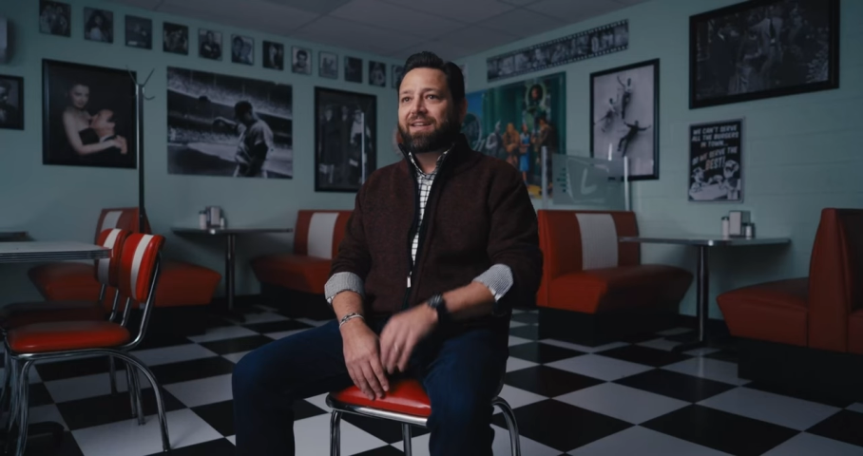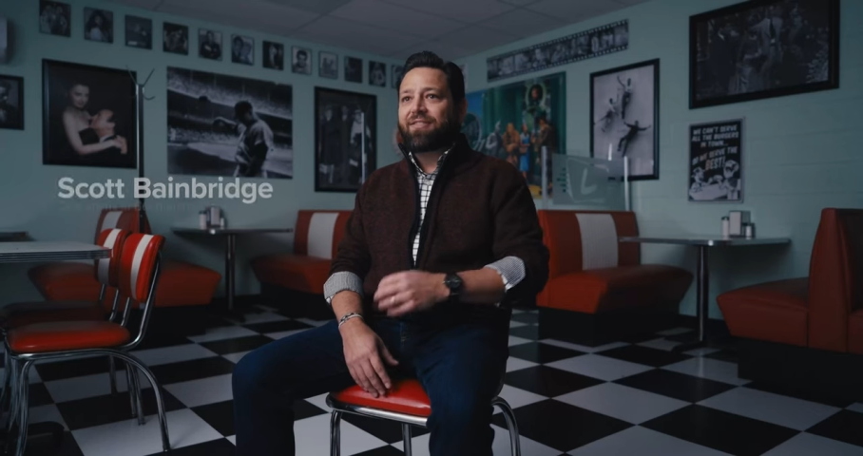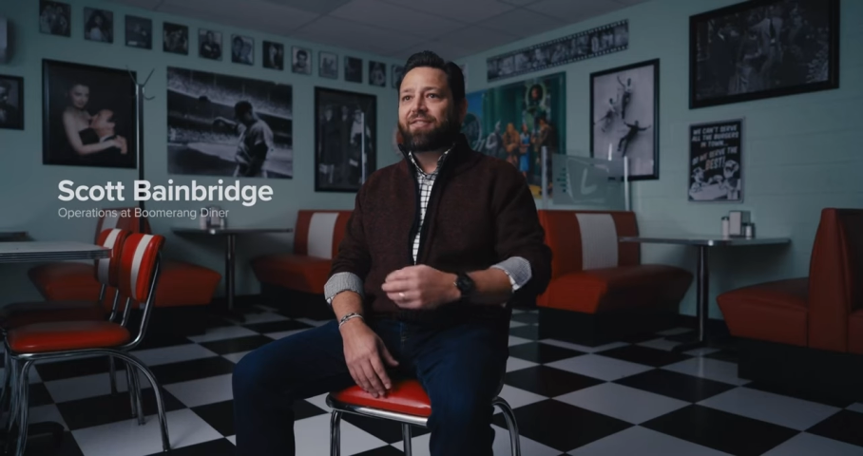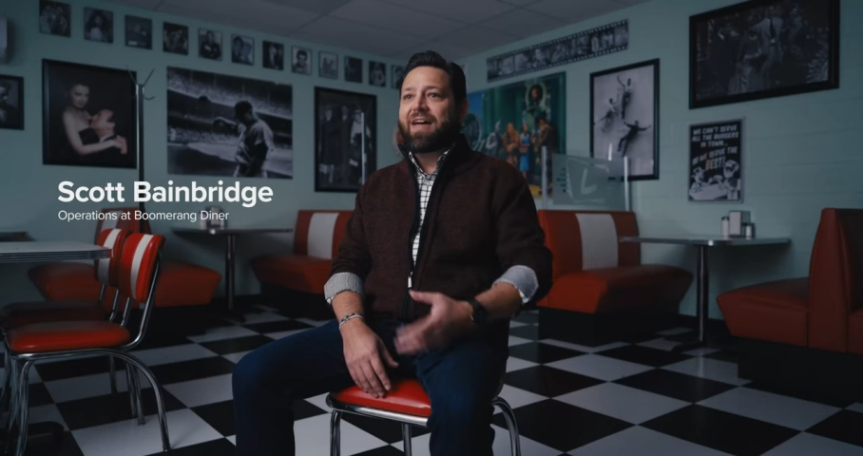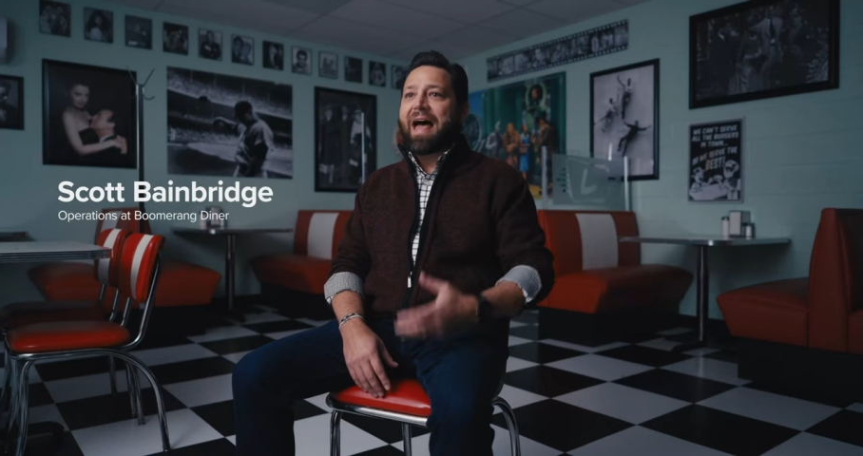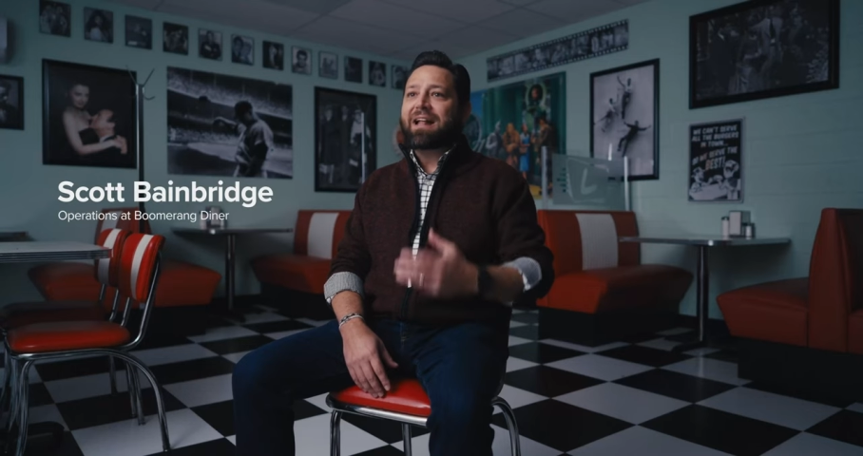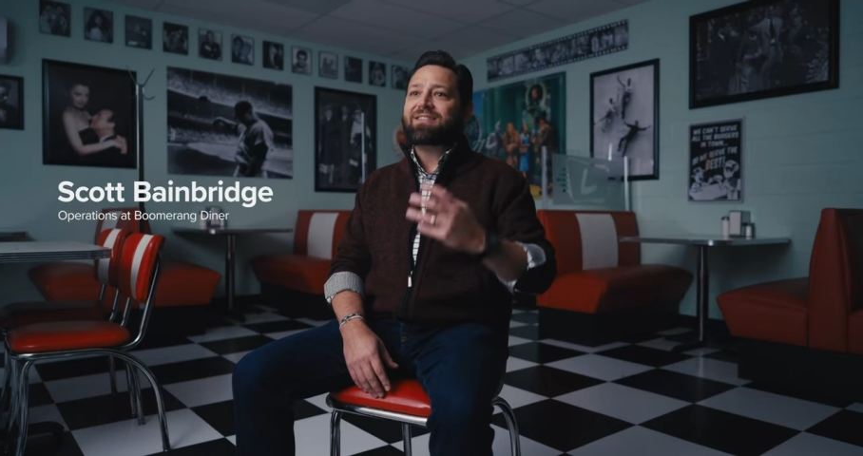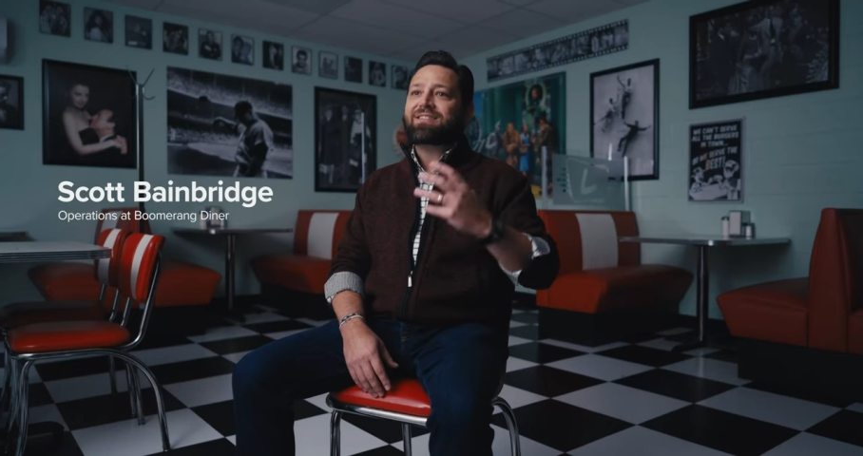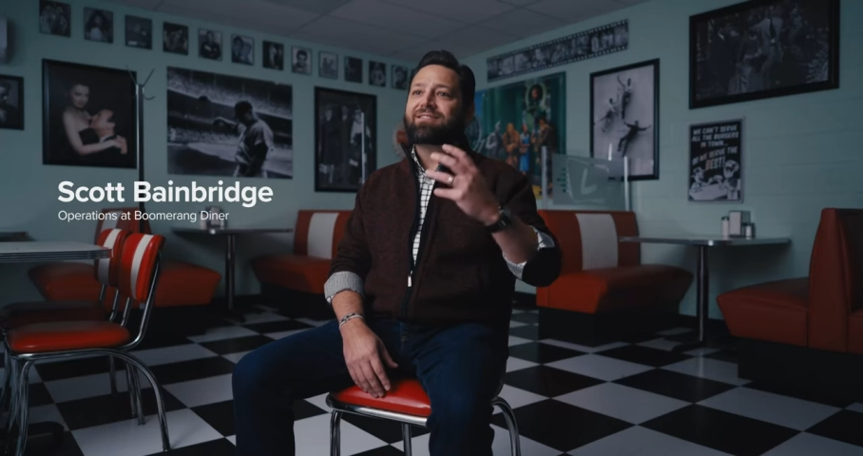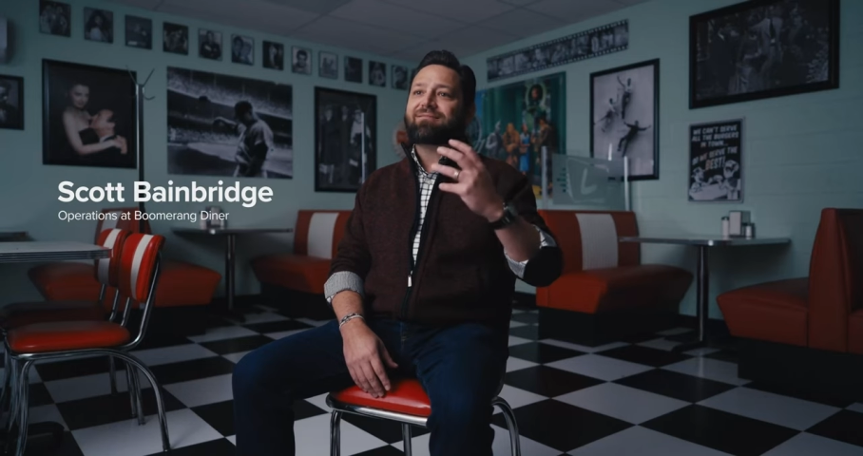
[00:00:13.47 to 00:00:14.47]

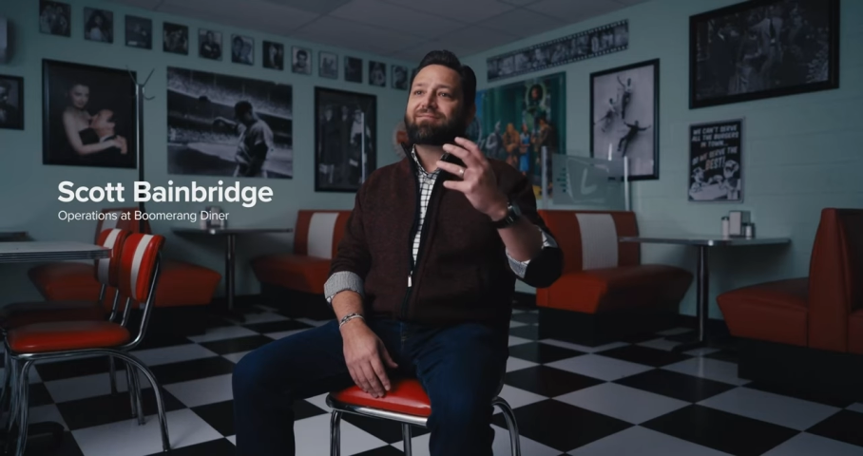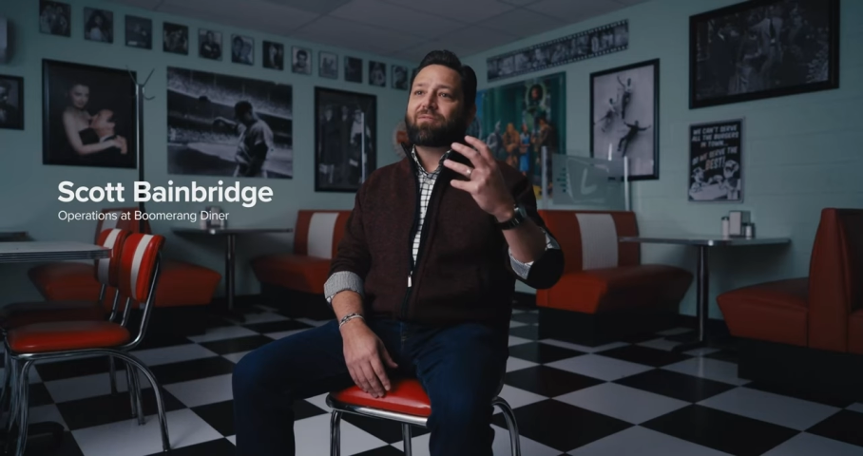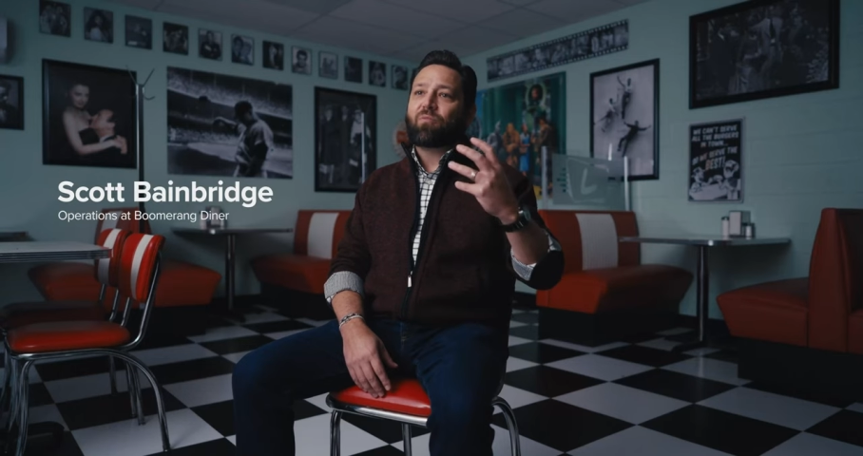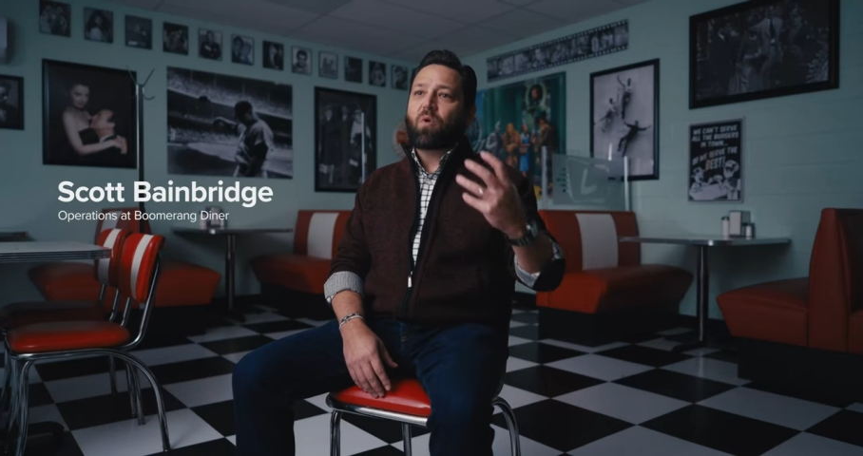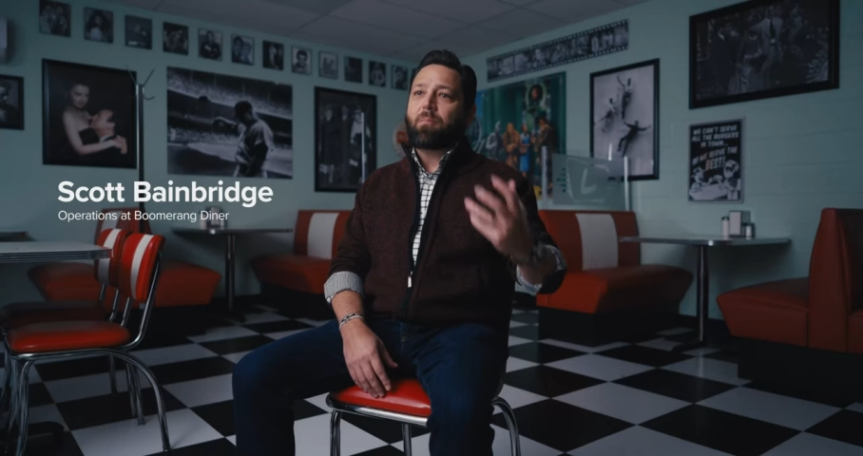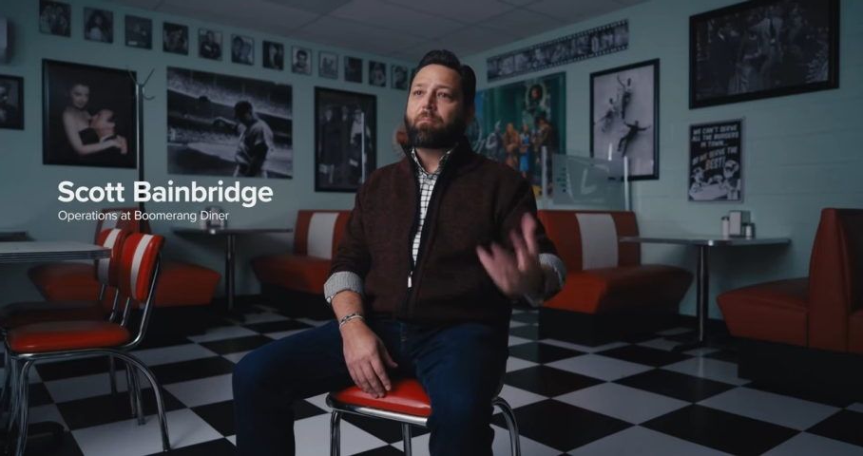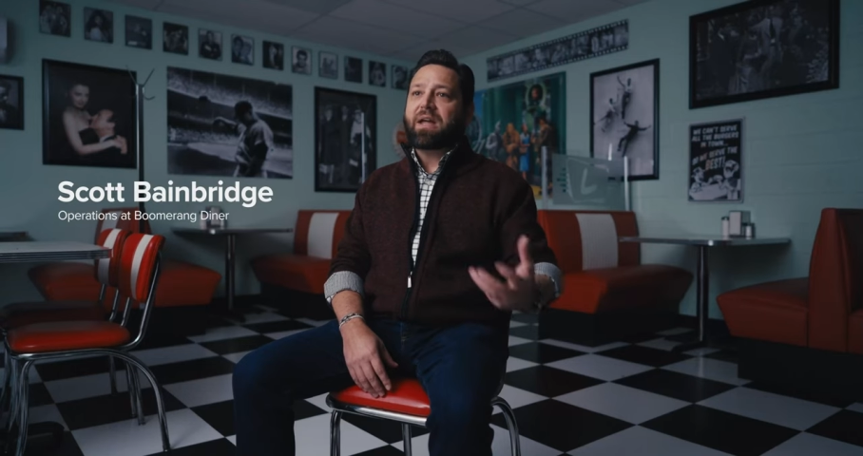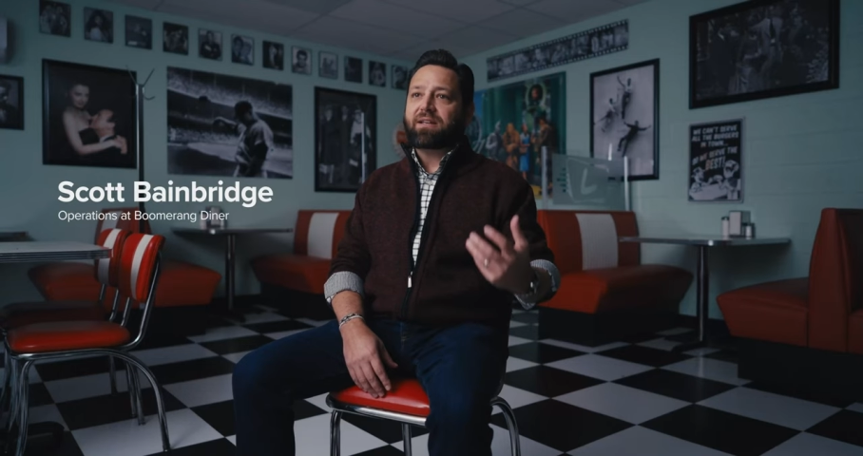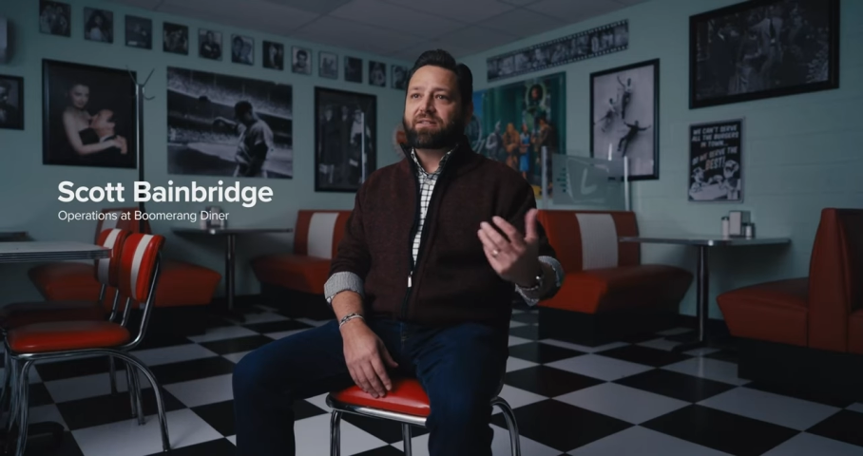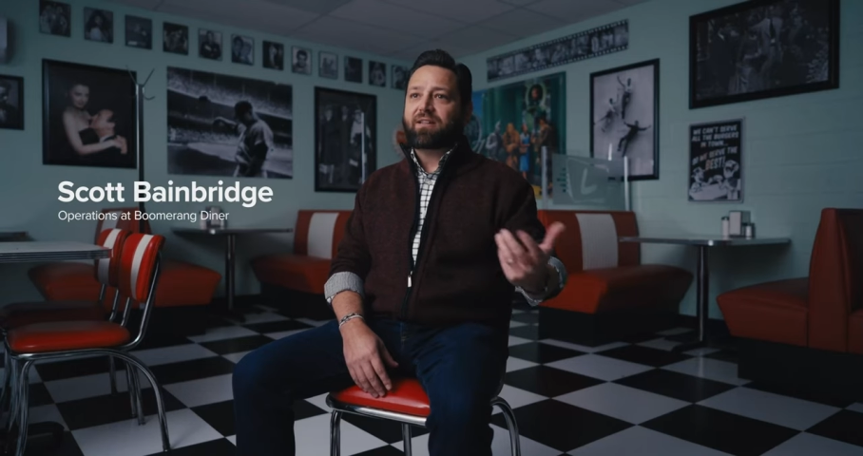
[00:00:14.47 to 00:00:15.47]
That's what makes